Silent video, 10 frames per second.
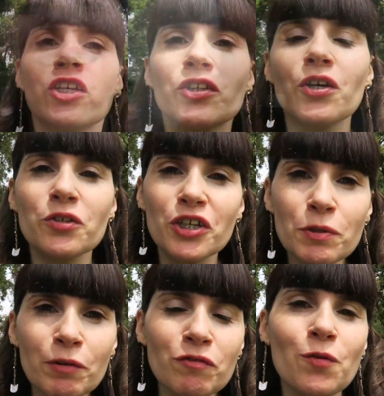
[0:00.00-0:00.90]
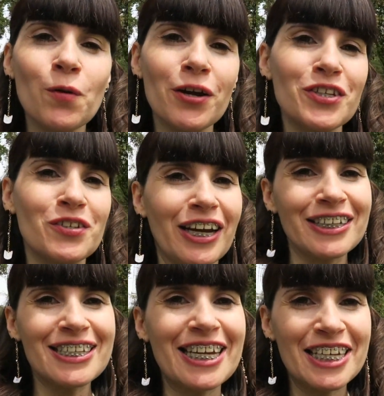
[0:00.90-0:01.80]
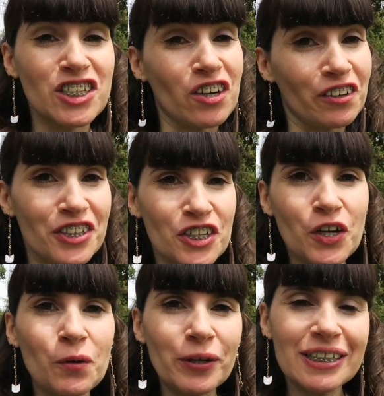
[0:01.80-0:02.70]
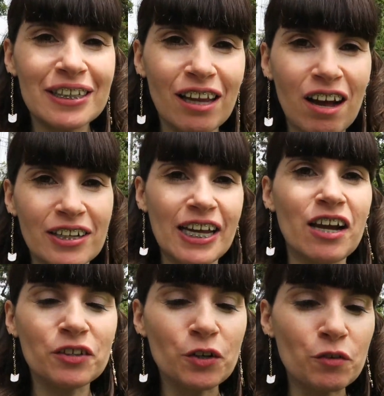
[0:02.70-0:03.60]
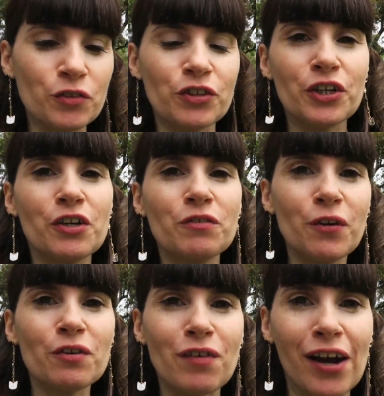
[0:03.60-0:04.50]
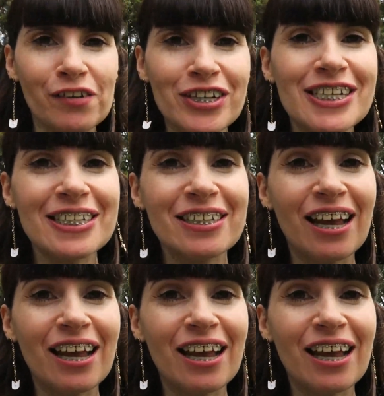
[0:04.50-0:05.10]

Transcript: So, just before the United States started to go into lockdown over the coronavirus,